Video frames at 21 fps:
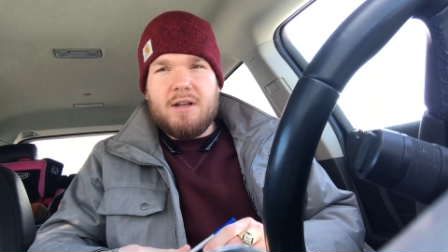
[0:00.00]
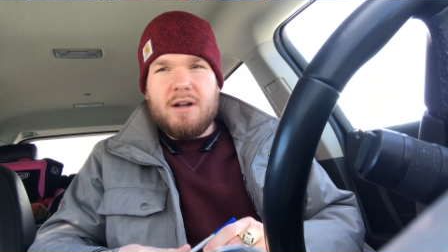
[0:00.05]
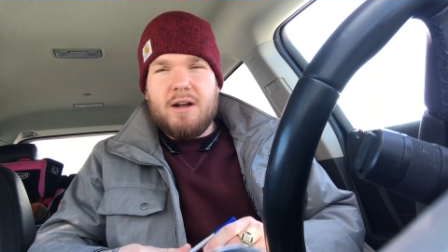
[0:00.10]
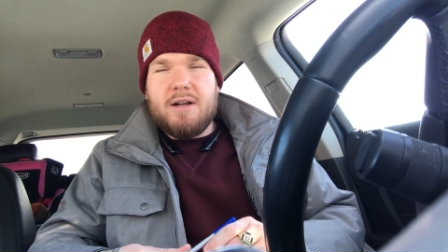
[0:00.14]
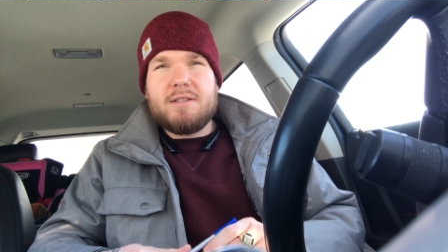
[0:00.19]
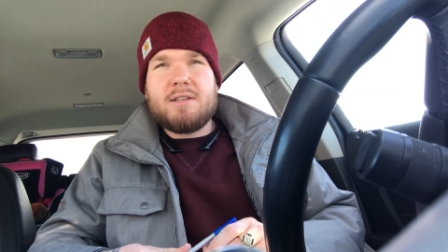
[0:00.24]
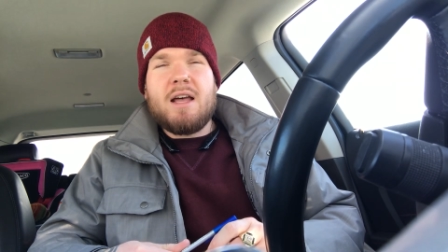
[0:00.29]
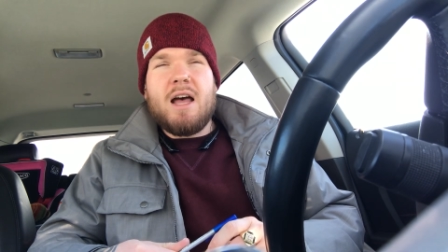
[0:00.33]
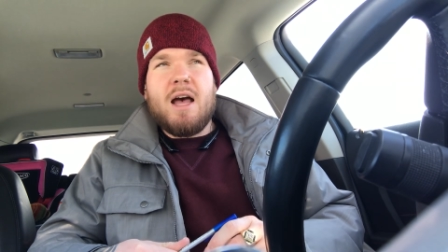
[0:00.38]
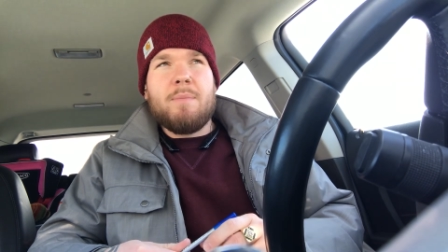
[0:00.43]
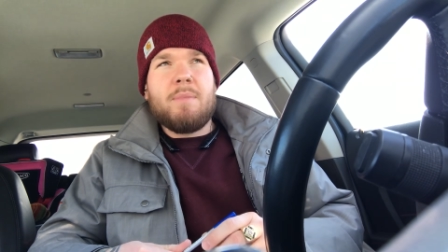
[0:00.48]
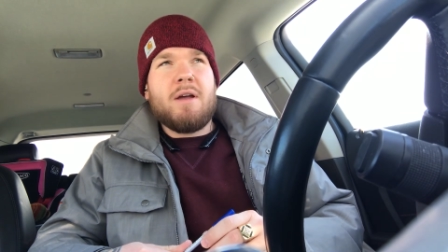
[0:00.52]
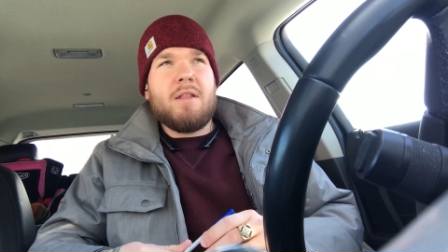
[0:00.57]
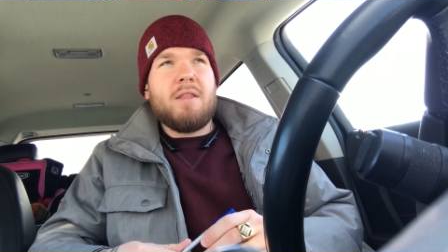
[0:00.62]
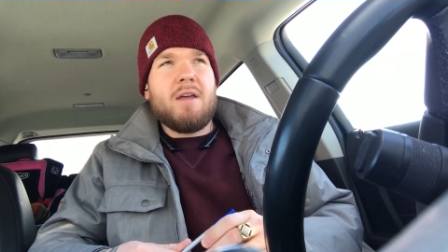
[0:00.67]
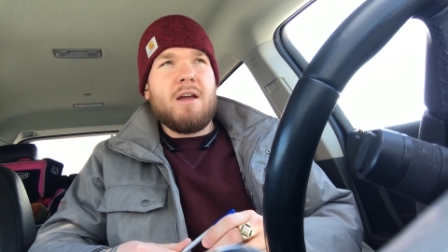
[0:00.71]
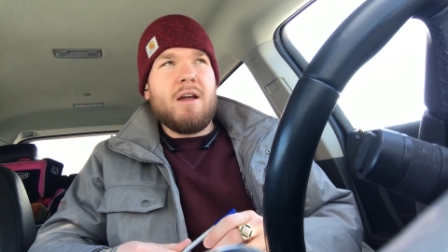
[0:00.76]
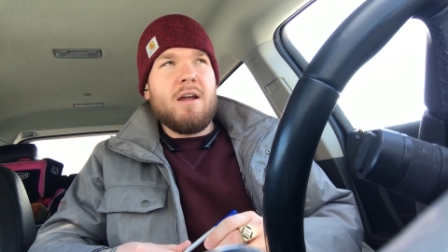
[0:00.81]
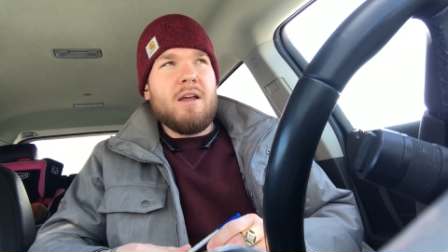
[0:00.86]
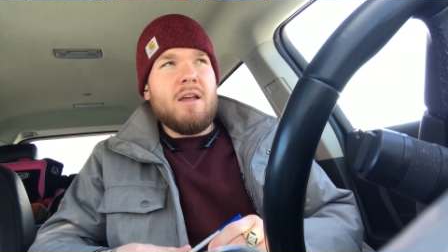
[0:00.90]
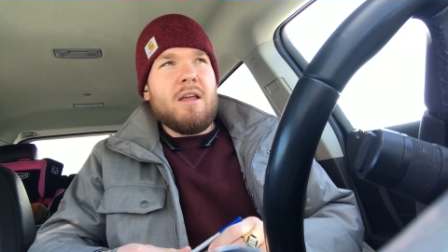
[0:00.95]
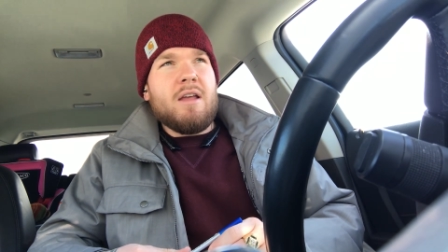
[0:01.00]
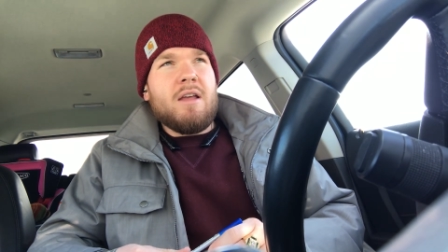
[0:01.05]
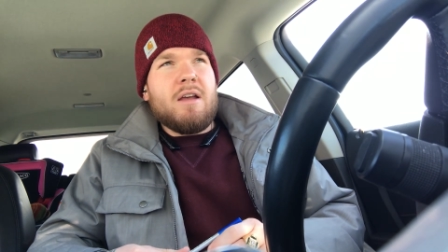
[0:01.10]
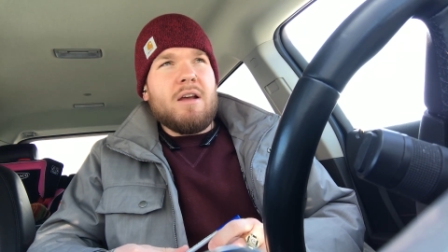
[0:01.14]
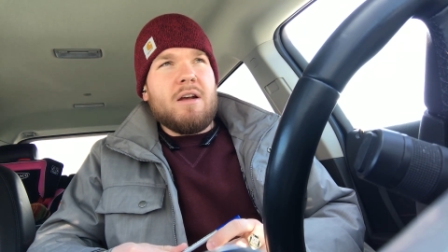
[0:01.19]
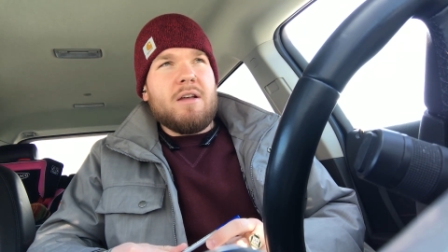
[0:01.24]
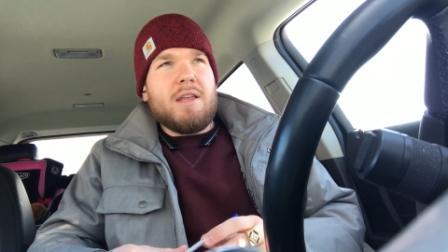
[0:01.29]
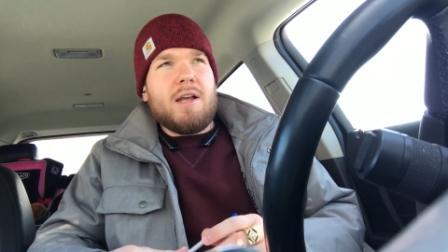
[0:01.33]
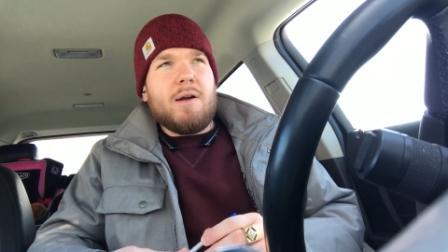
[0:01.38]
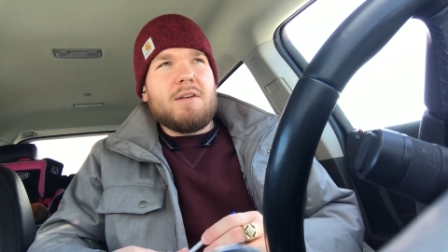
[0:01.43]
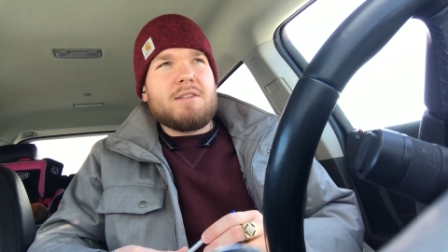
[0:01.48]
theorists hop on there.
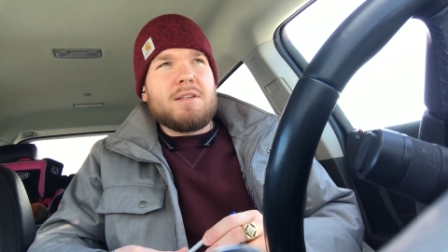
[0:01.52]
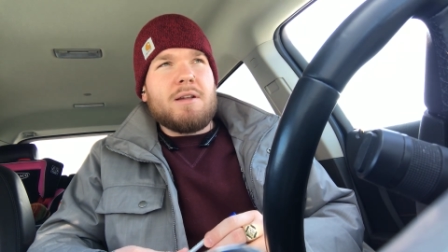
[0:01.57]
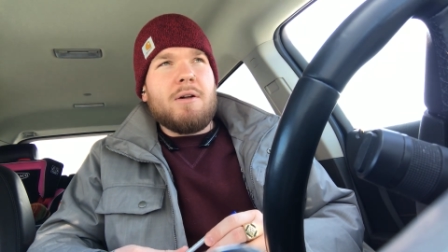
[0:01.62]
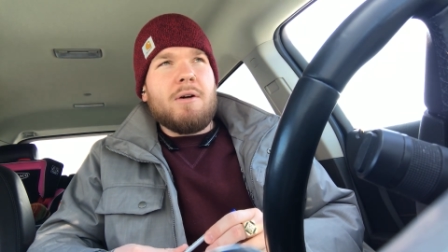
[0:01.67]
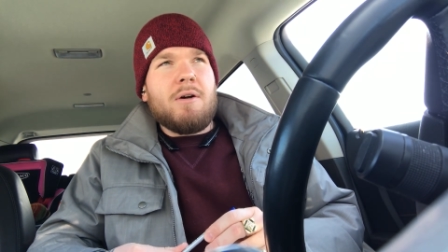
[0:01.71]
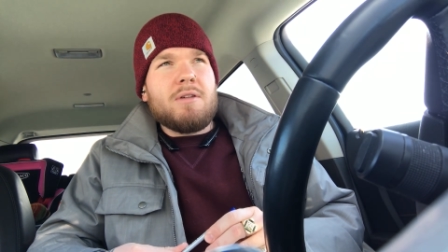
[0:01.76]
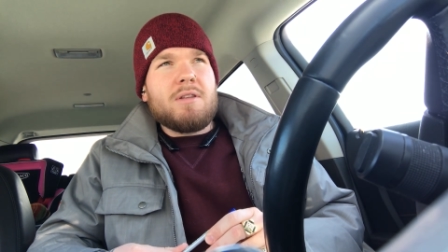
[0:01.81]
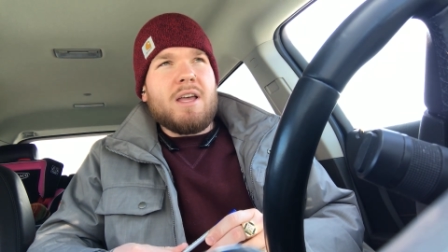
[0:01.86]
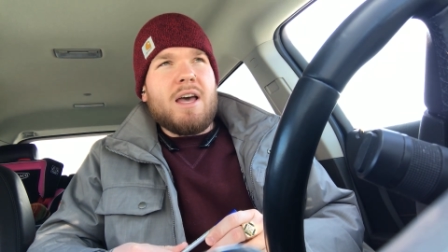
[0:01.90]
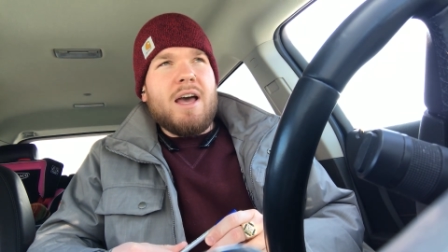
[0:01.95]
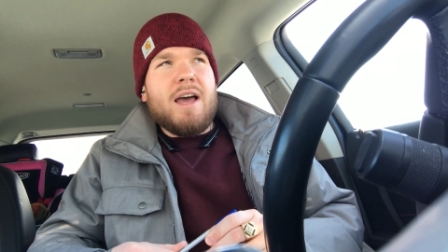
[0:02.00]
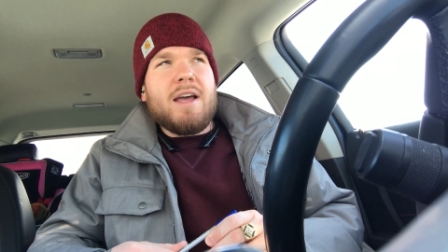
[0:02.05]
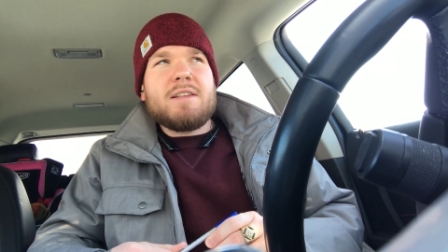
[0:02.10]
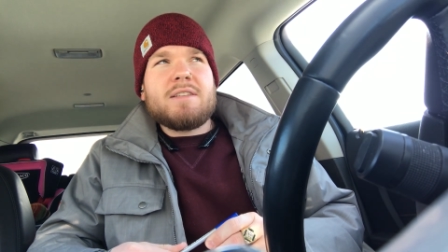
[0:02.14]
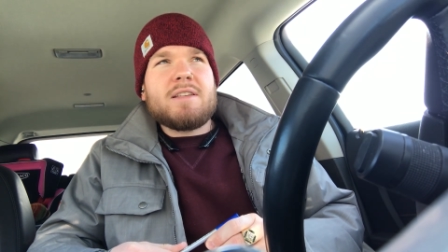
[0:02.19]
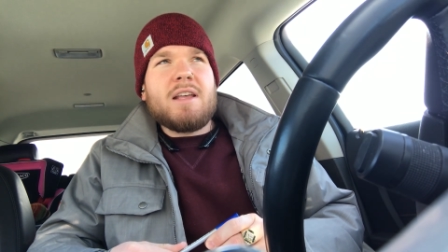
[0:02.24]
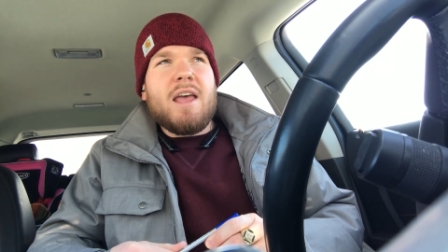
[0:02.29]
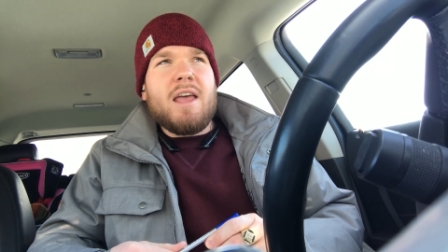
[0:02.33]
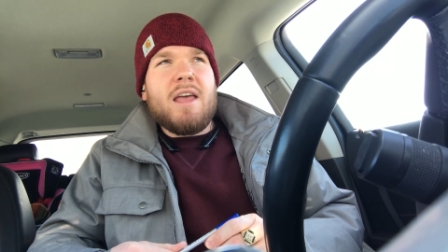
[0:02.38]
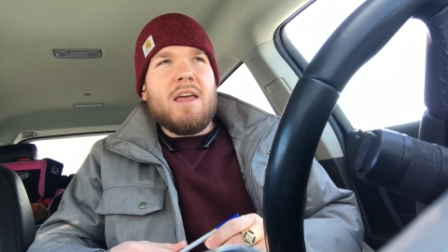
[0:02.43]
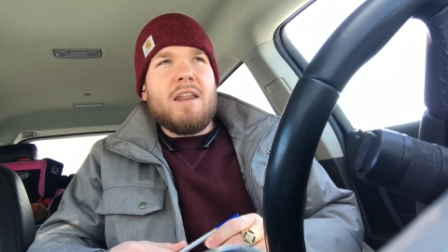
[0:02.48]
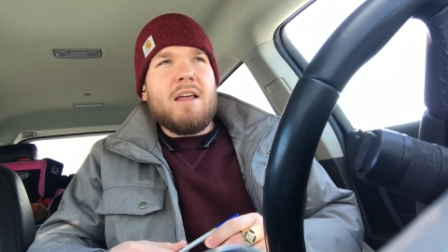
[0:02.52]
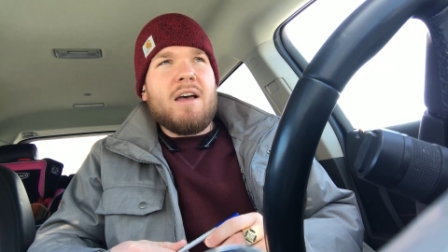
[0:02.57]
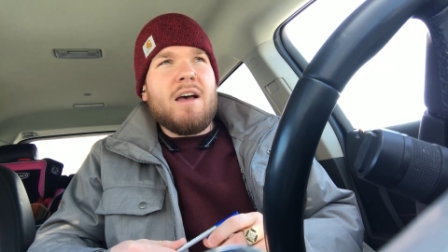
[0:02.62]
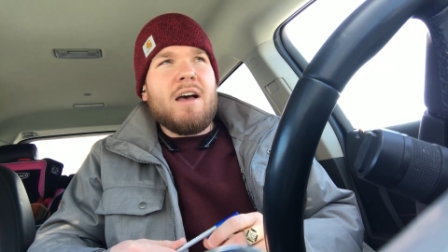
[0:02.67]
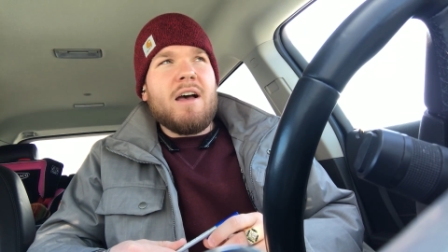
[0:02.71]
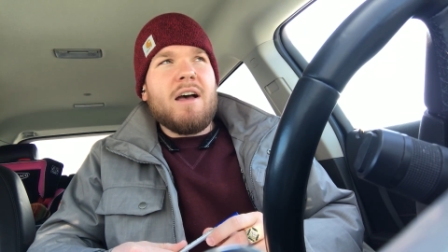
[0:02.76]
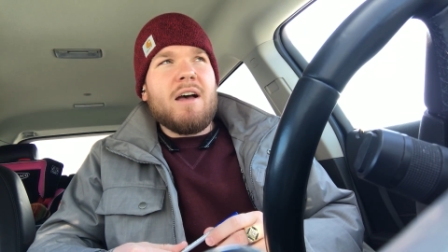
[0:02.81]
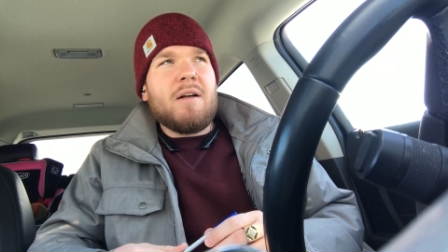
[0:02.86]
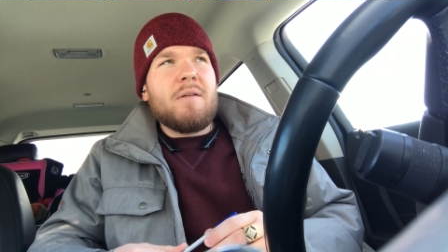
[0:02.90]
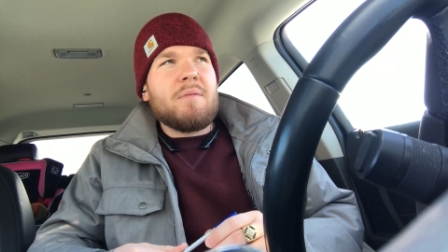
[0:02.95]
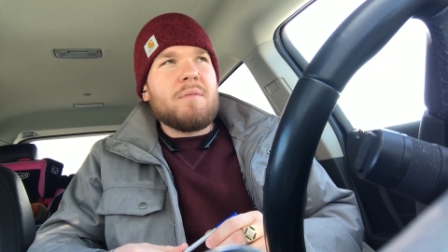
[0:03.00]
There was an old guy saying,
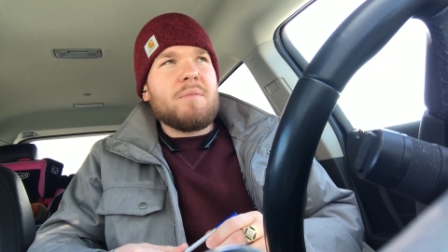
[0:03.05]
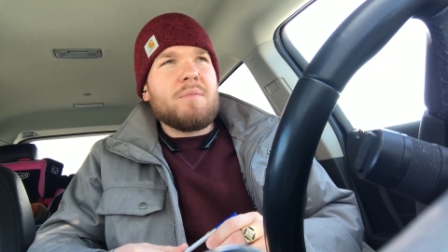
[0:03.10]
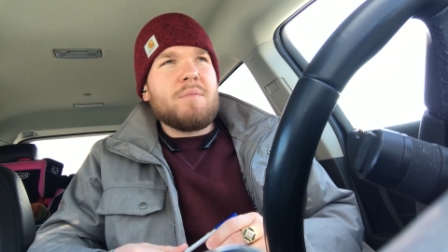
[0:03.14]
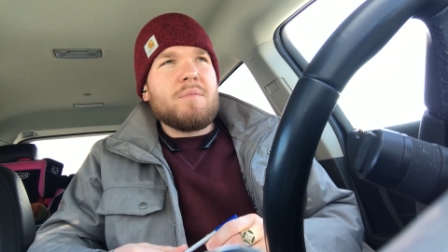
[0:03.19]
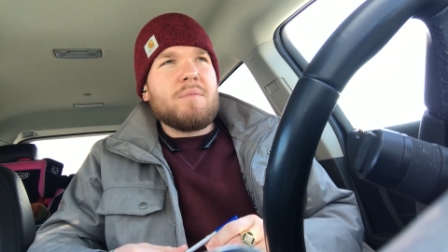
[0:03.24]
uh,